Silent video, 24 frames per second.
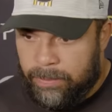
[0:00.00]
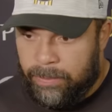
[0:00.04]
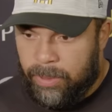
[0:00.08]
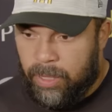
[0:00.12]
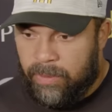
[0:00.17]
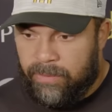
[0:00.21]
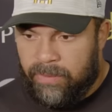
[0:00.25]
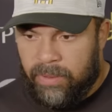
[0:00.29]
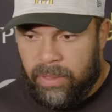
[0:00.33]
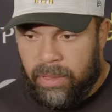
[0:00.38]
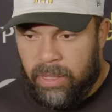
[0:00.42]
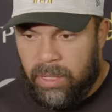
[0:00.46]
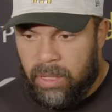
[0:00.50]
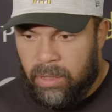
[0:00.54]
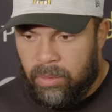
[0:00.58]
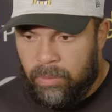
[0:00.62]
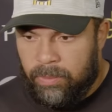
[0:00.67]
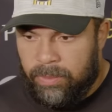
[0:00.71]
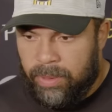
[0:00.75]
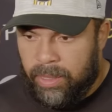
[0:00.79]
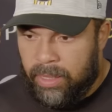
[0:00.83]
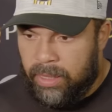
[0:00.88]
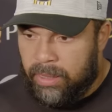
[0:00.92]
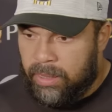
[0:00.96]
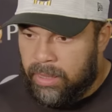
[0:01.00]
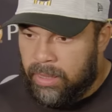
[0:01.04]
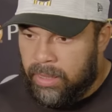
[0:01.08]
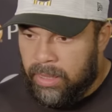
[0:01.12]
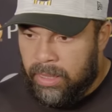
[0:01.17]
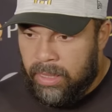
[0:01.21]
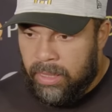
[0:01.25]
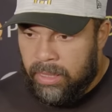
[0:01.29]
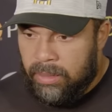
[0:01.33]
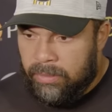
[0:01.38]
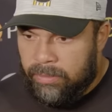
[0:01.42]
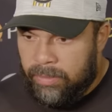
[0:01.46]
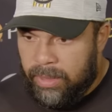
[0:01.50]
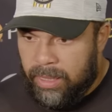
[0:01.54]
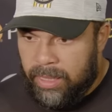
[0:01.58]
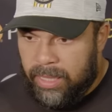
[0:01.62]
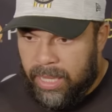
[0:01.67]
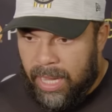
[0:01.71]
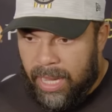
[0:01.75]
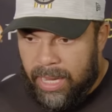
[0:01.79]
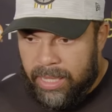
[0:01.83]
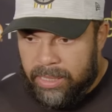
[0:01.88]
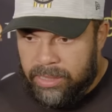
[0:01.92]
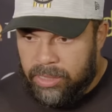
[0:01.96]
it perfect? No, but
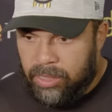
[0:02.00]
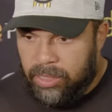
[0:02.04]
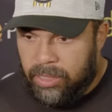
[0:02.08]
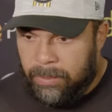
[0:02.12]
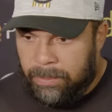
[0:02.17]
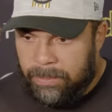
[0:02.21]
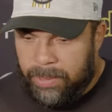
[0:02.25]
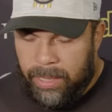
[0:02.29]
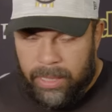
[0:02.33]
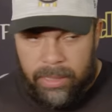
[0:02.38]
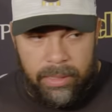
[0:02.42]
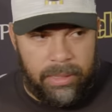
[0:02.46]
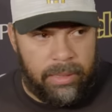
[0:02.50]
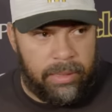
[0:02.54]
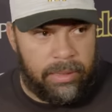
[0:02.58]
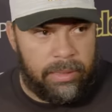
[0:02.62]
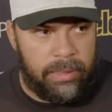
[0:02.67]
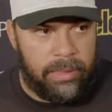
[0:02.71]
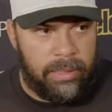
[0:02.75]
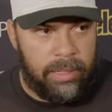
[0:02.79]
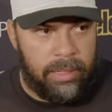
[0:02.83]
guys are competing.